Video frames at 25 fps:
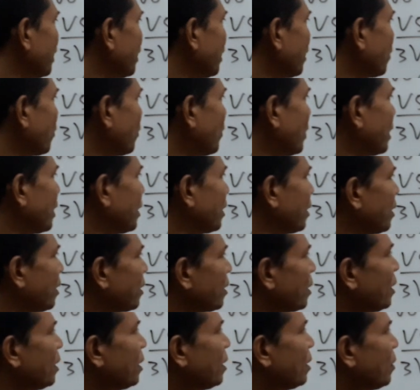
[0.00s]
here, 1
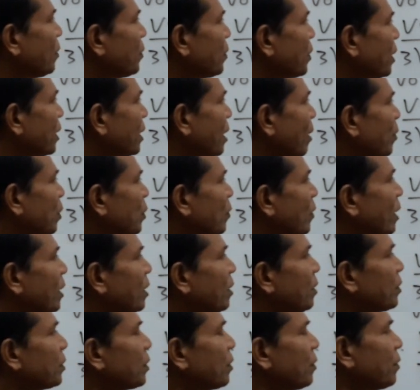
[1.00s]
here. 3 times 1
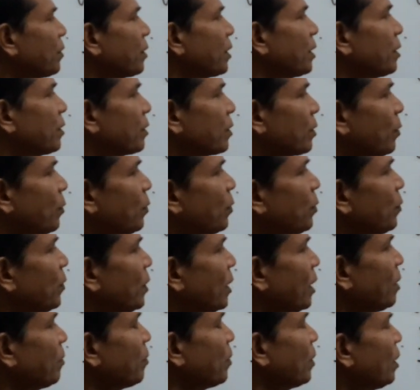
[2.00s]
is 3. So we
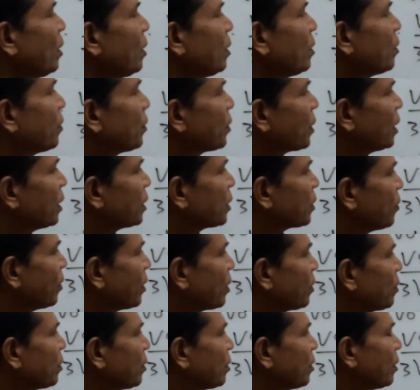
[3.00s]
have 3 square
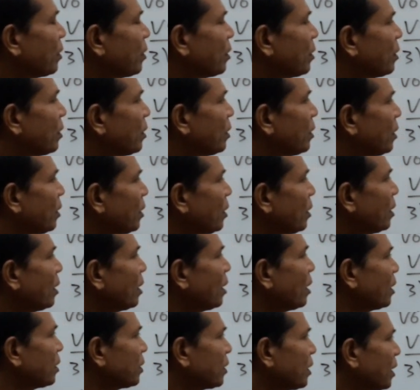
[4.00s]
root
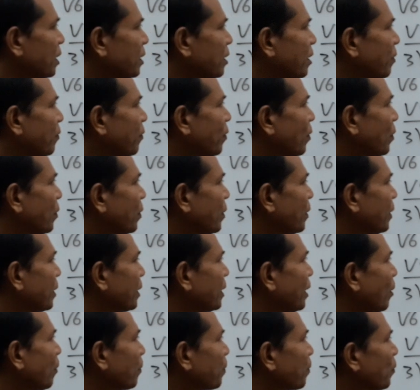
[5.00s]
64.
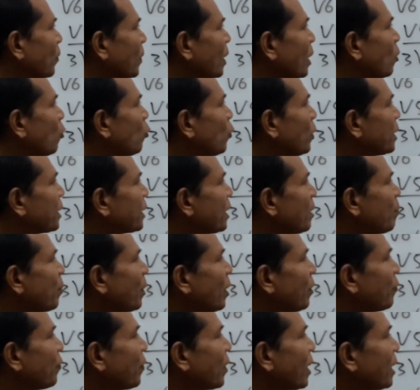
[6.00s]
Now we
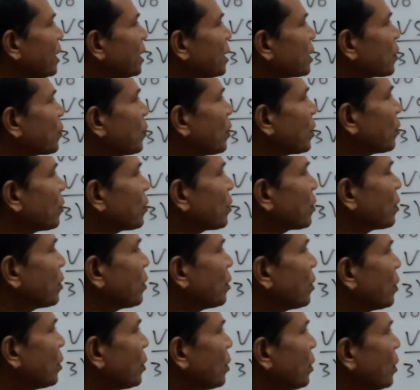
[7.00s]
simplify square root
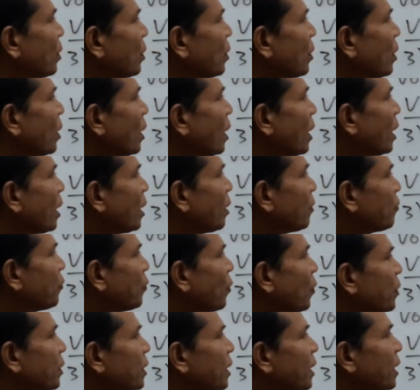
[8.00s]

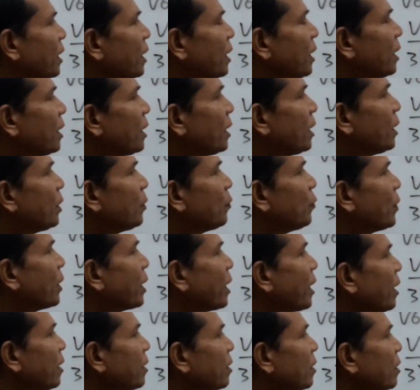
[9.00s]
40. We
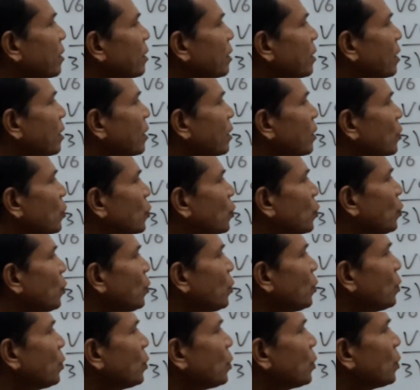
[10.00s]
get
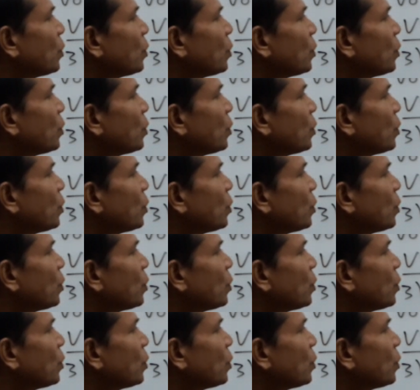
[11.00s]
2